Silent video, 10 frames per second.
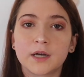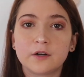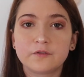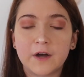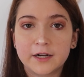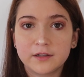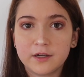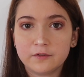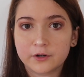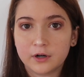And
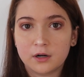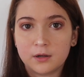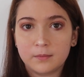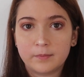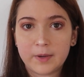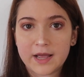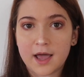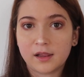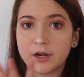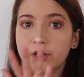finally, for my
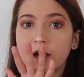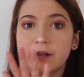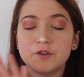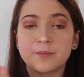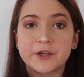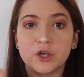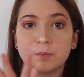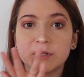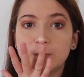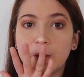highlighter, I do my
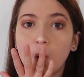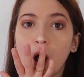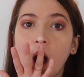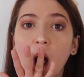Cupid's bow.